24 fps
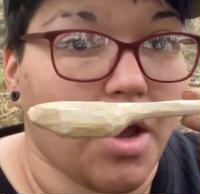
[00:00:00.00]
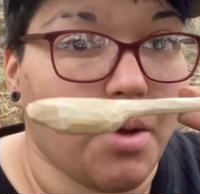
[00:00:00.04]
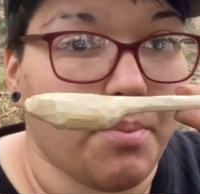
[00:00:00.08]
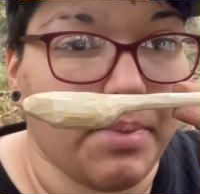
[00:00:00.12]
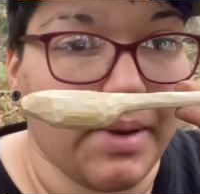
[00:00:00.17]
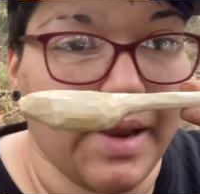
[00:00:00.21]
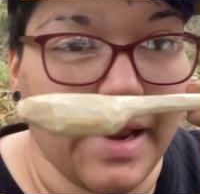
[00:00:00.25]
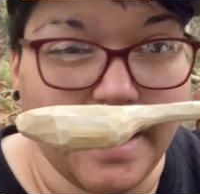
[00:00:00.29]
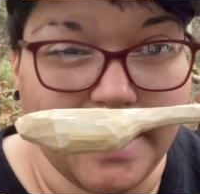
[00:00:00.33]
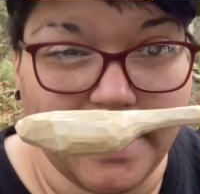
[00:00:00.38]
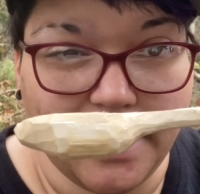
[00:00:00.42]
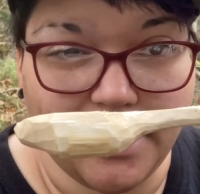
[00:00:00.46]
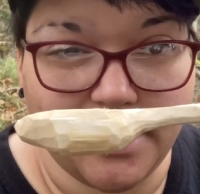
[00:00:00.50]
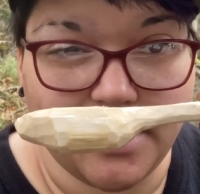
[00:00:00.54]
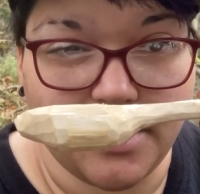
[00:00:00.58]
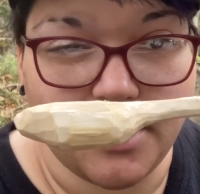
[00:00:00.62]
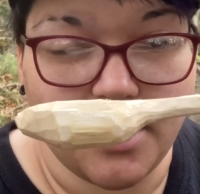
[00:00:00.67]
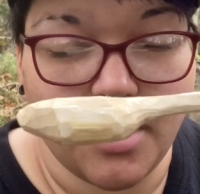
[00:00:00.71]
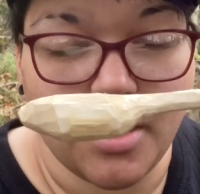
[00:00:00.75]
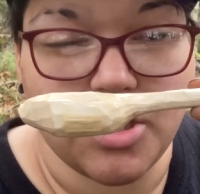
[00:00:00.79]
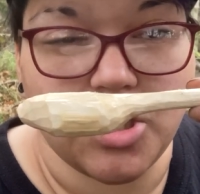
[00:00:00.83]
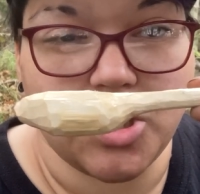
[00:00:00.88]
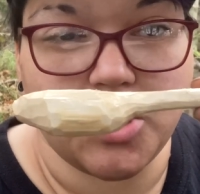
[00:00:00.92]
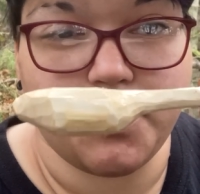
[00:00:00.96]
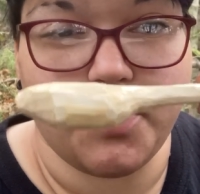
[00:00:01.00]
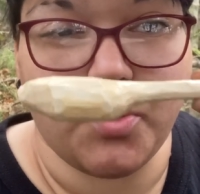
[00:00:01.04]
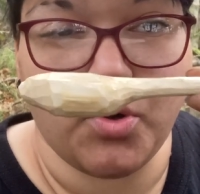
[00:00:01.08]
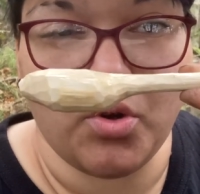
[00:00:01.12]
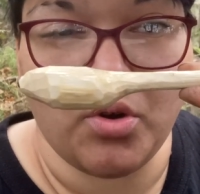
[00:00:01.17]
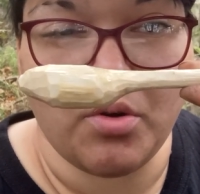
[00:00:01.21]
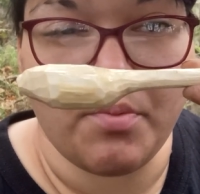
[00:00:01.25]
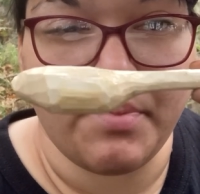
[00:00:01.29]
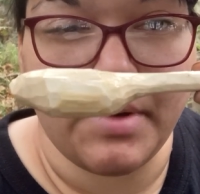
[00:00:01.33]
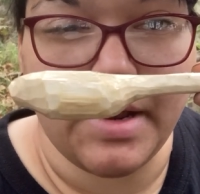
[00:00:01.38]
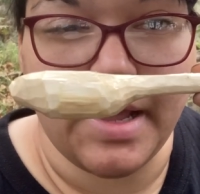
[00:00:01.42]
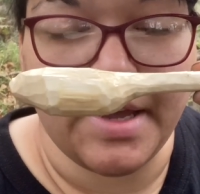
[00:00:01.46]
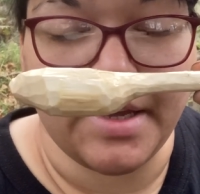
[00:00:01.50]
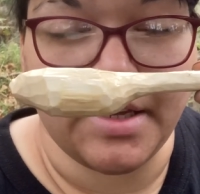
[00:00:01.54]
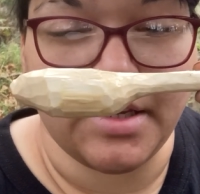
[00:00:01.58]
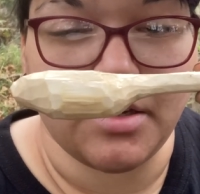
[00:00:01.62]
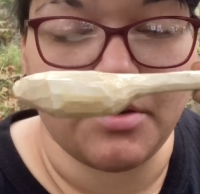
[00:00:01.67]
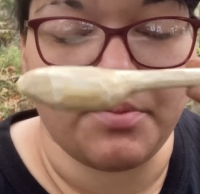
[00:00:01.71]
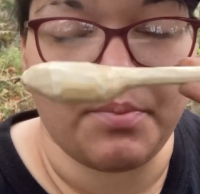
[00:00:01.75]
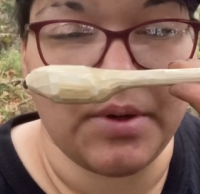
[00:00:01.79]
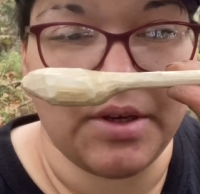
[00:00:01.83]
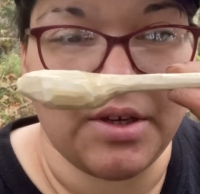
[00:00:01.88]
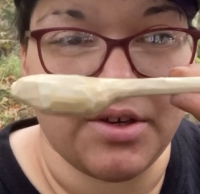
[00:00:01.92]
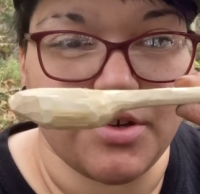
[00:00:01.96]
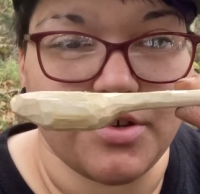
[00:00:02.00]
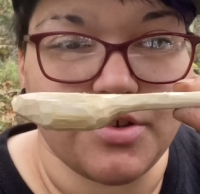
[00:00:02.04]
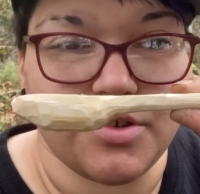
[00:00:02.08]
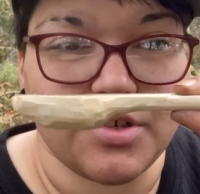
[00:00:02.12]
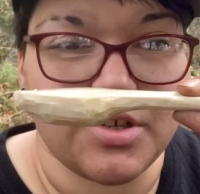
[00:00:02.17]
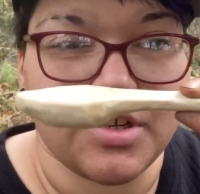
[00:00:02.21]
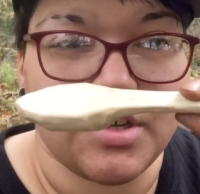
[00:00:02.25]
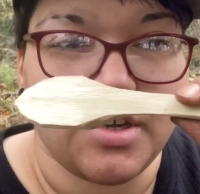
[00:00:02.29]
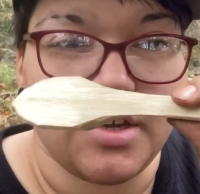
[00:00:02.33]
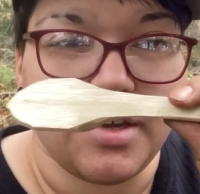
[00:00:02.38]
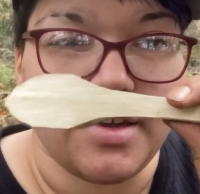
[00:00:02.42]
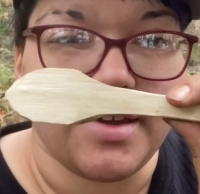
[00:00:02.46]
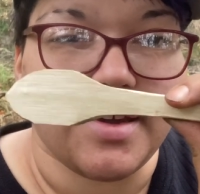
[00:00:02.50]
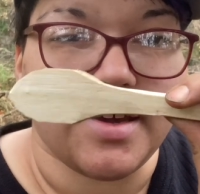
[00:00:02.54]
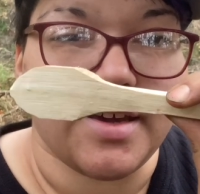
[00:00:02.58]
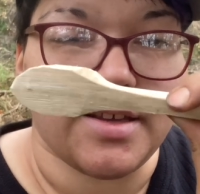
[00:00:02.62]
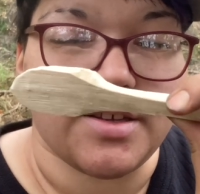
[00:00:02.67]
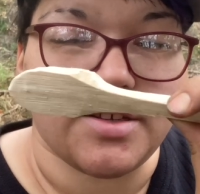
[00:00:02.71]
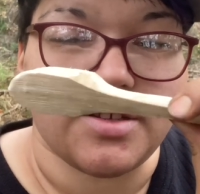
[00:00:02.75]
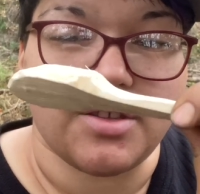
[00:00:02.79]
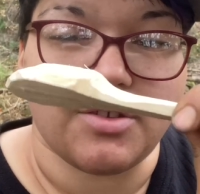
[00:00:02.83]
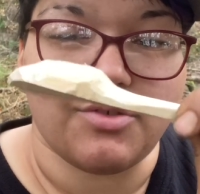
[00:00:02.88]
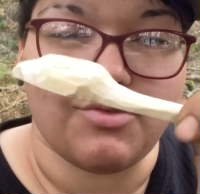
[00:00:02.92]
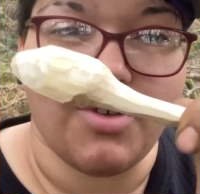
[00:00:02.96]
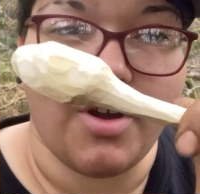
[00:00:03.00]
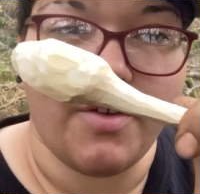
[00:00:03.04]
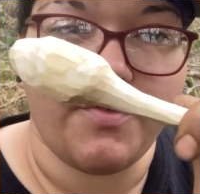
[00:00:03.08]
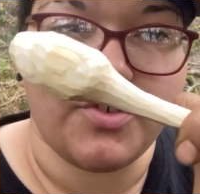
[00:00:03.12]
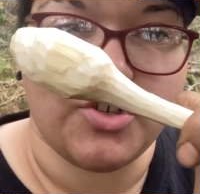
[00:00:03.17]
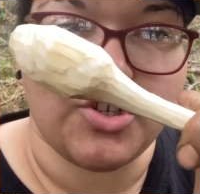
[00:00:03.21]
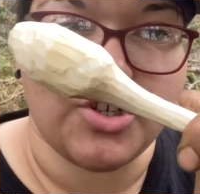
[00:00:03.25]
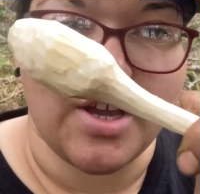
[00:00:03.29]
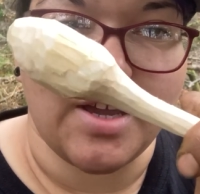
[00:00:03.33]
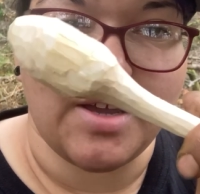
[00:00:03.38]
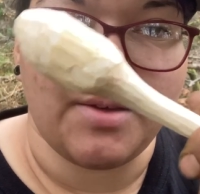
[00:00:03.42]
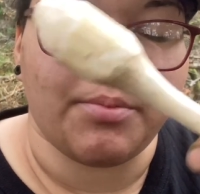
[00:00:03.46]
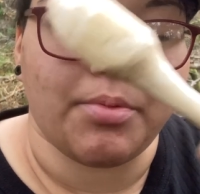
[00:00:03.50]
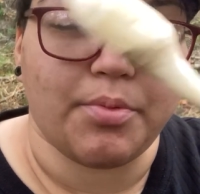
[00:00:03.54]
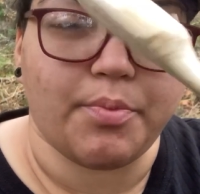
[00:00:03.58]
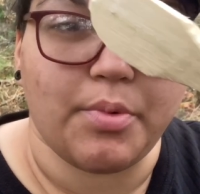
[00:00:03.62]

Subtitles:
blank, a spoon blank, because it's the rough shape,